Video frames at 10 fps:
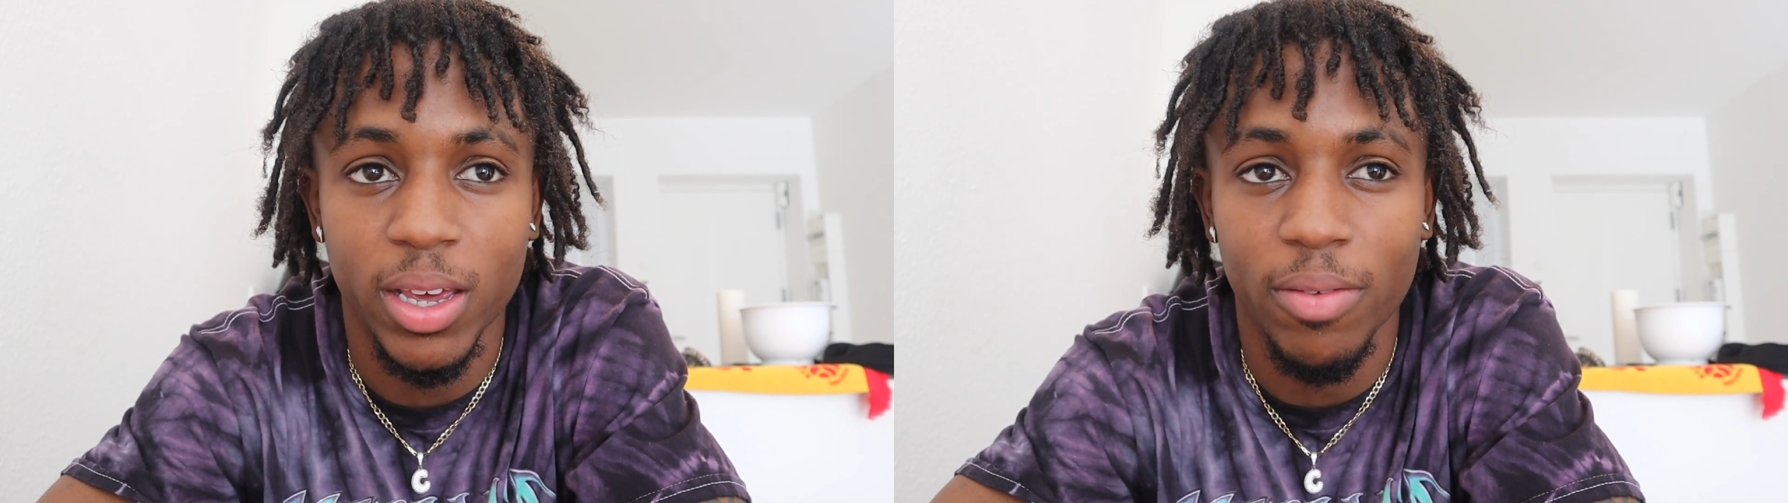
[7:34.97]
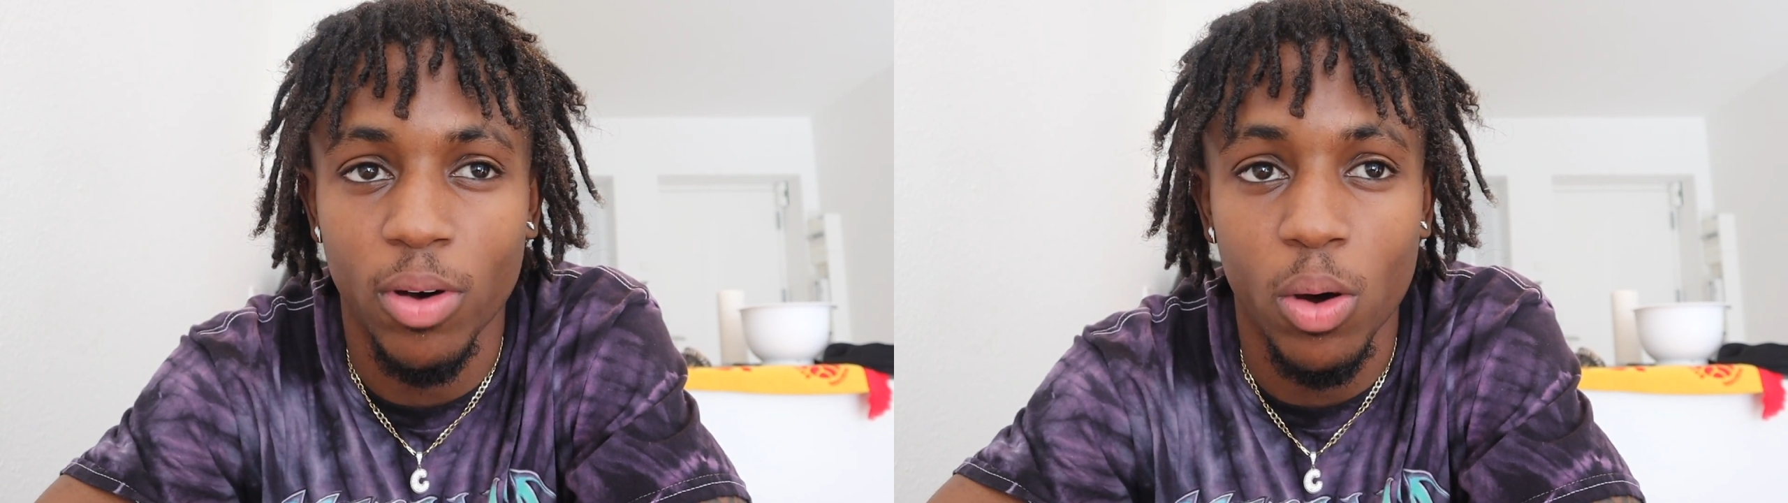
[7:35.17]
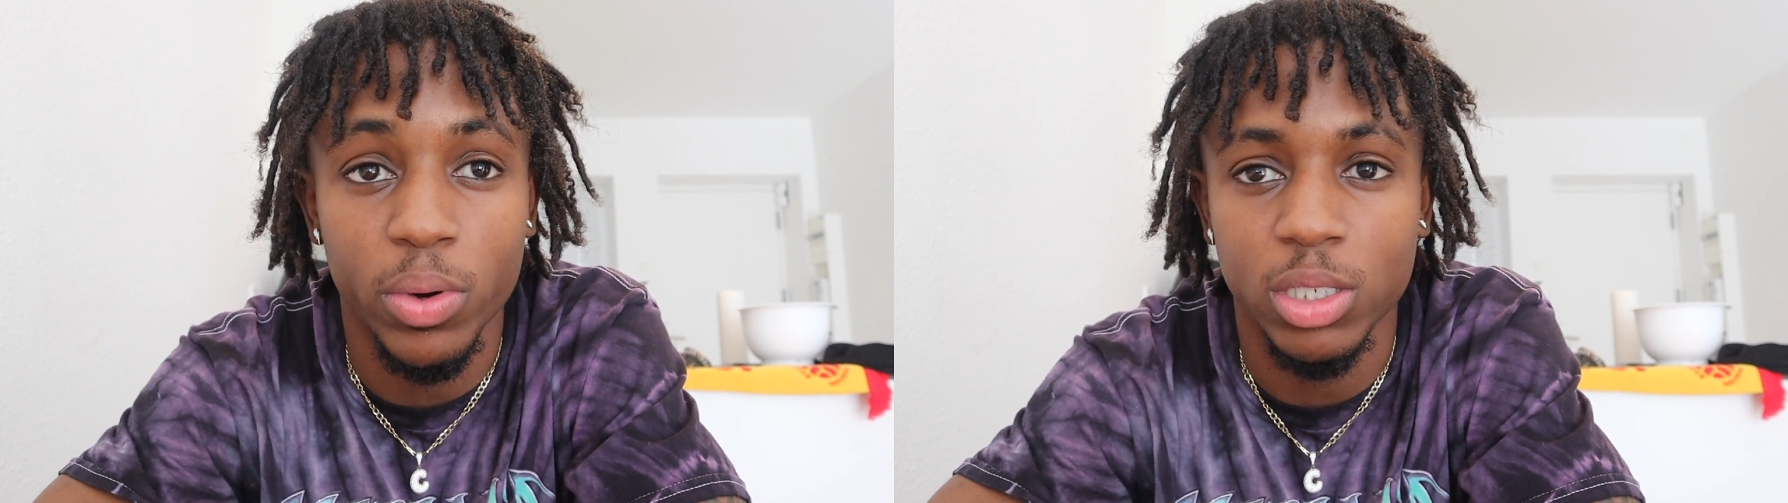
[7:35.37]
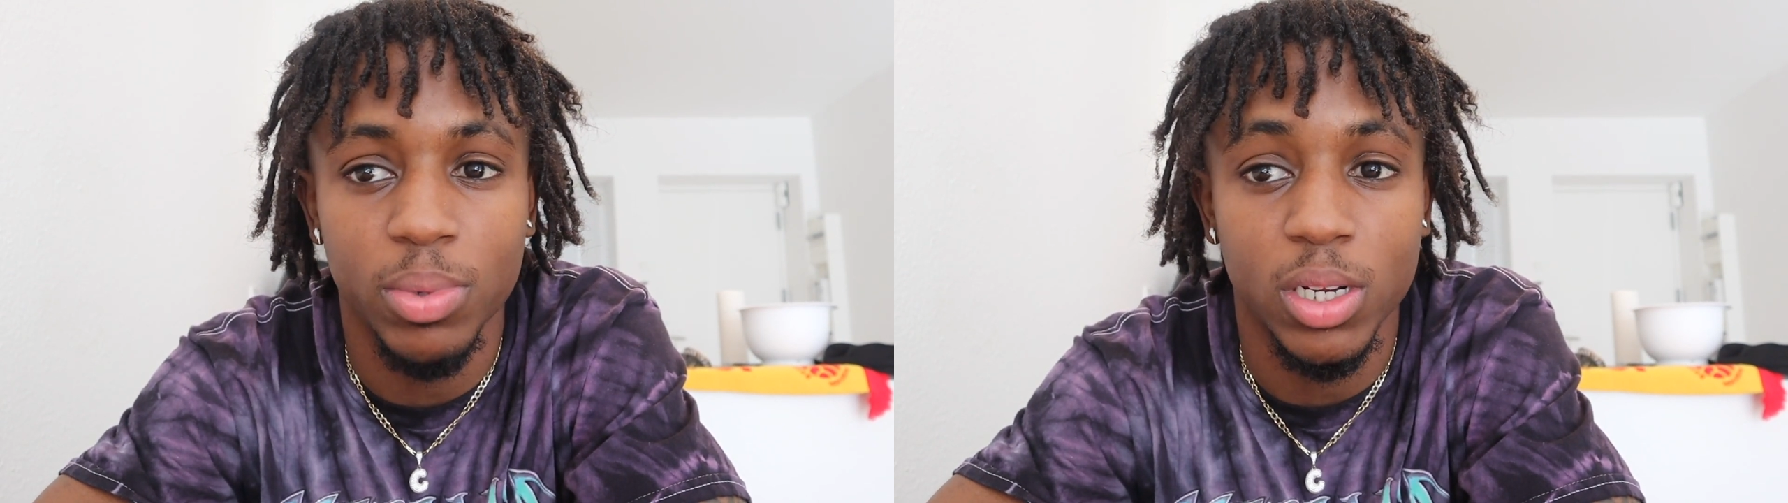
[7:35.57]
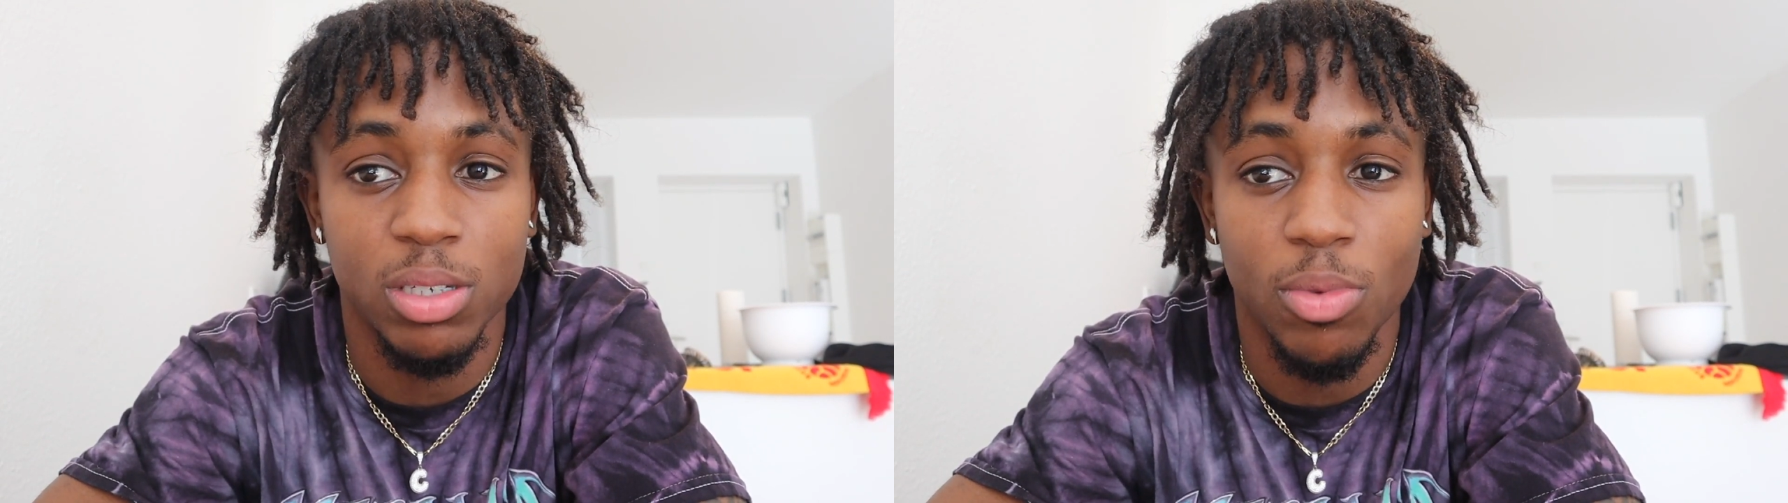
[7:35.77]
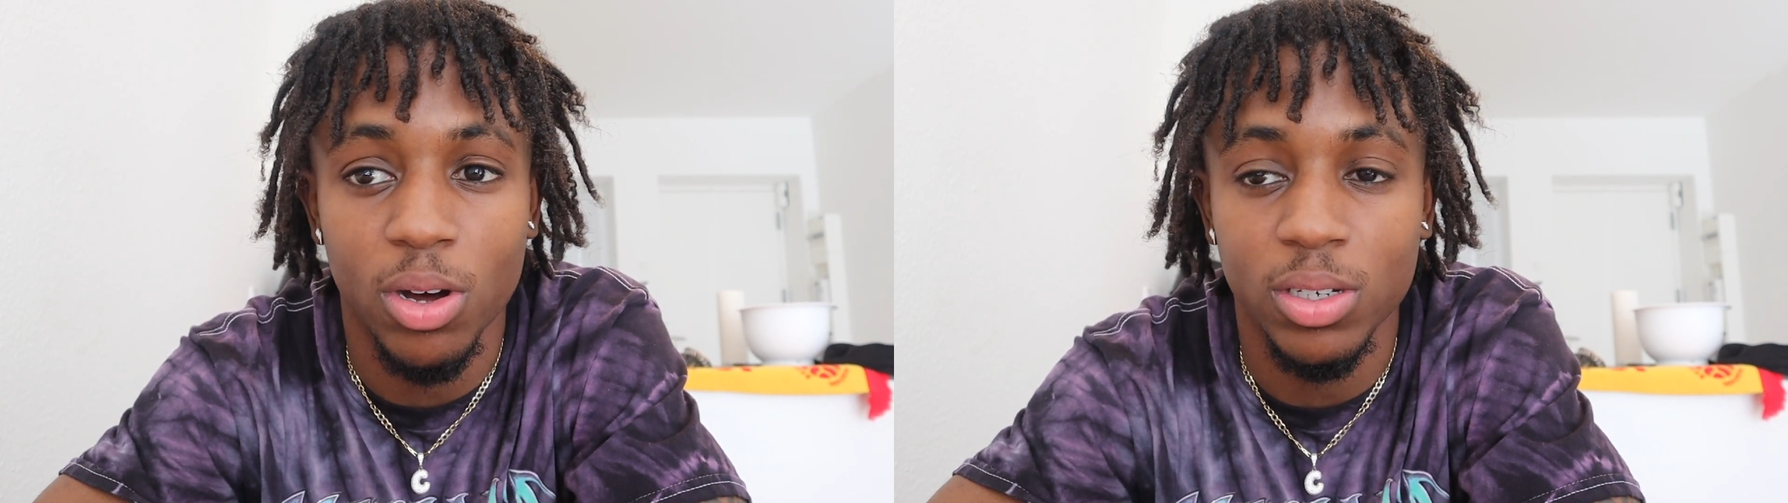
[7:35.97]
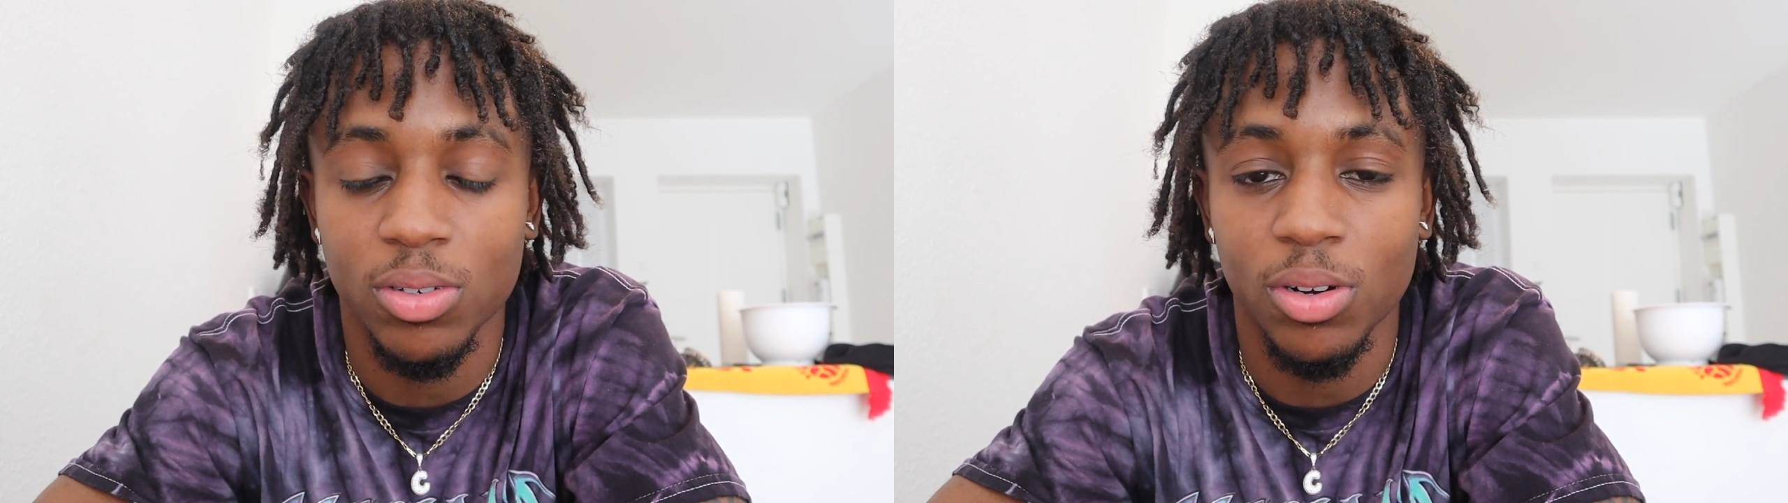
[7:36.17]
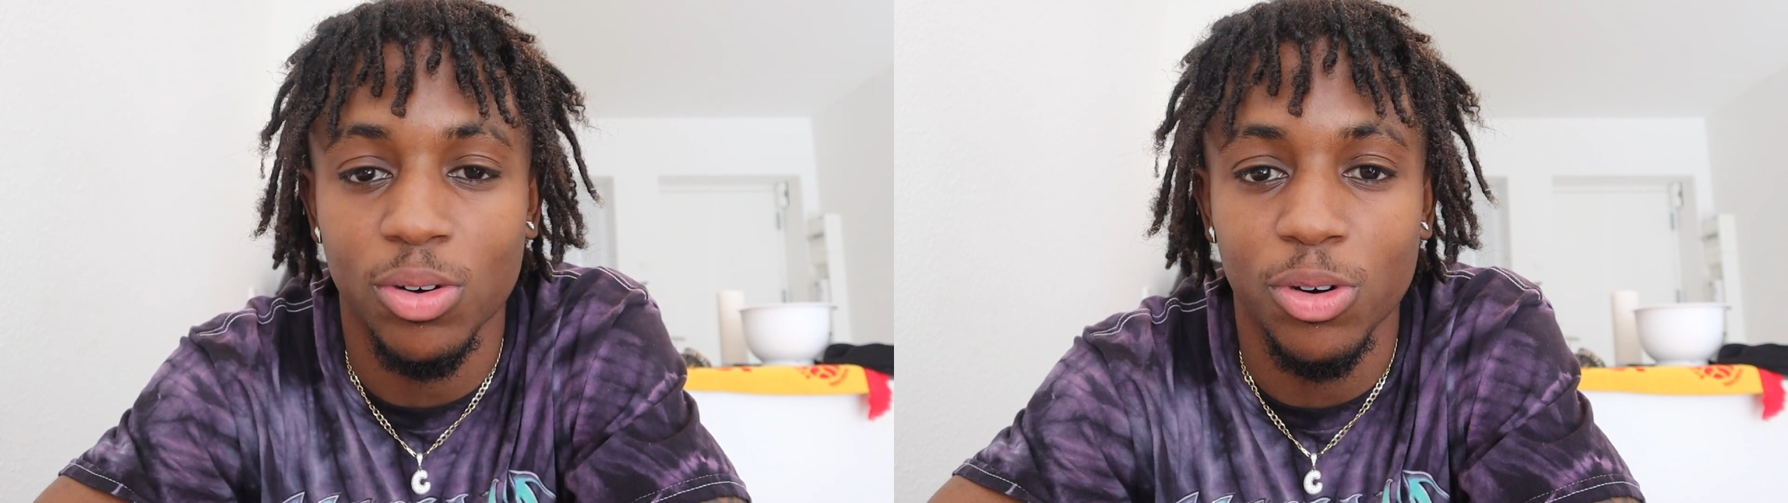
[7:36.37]
I've always been the smallest
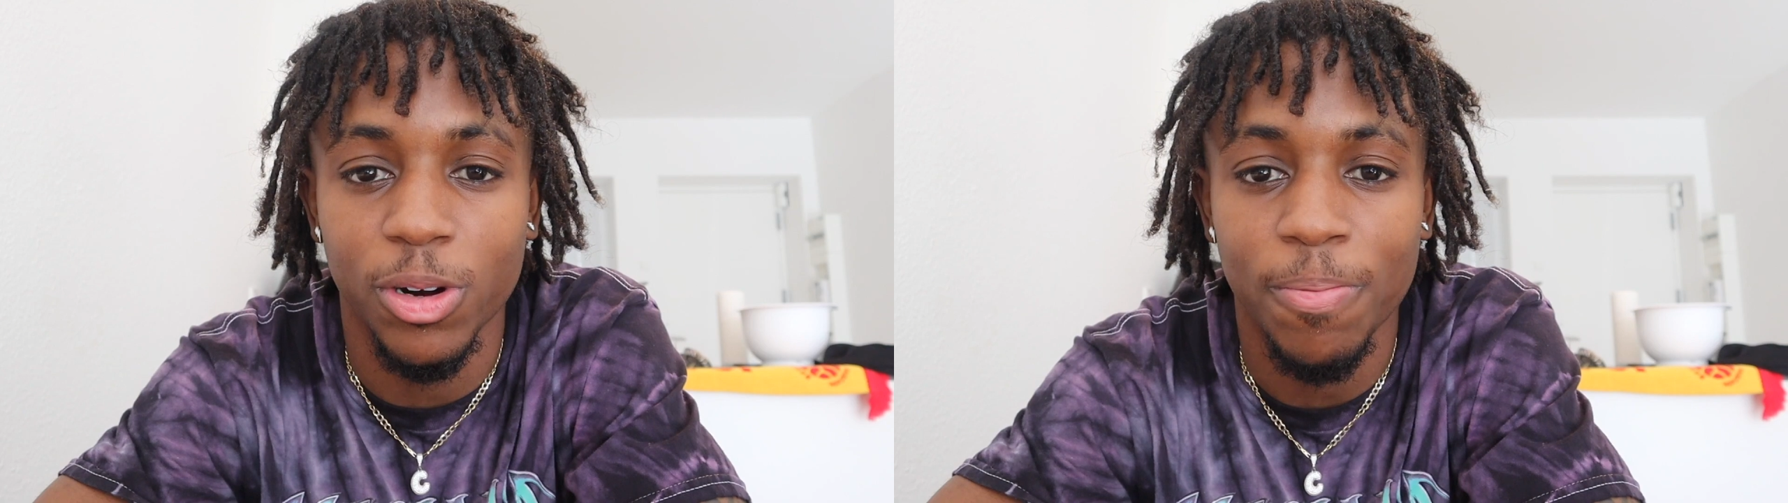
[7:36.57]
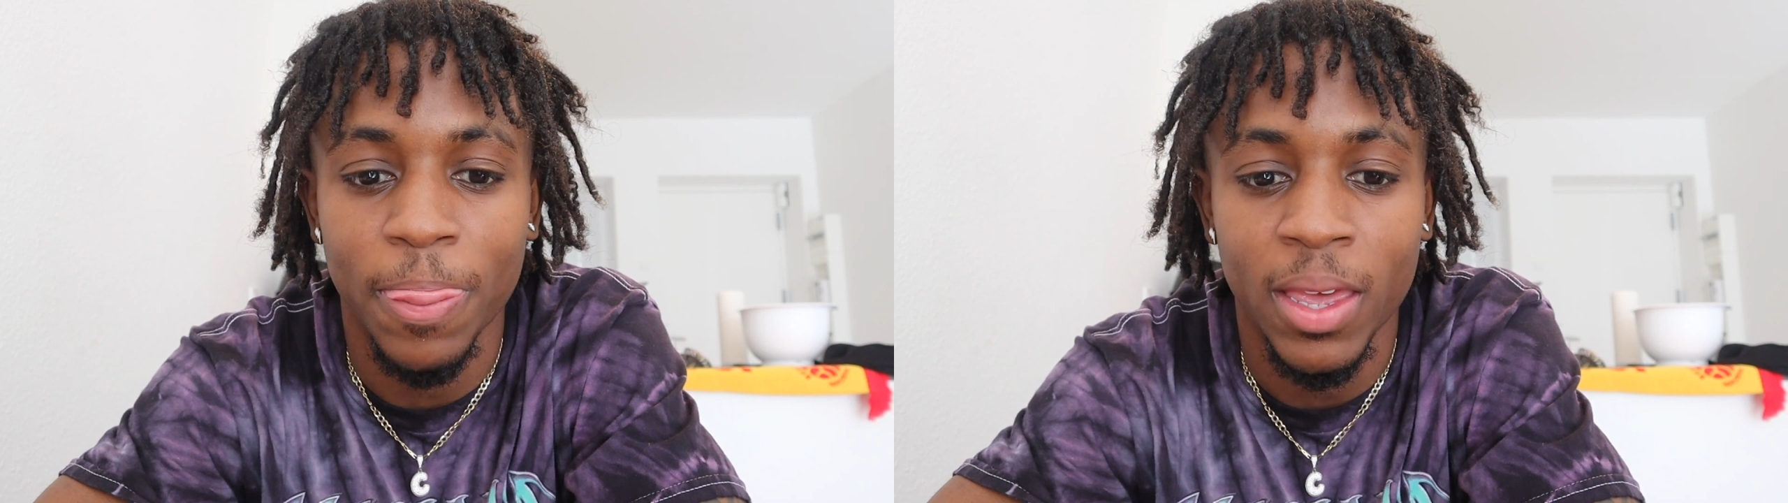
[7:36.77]
on the court.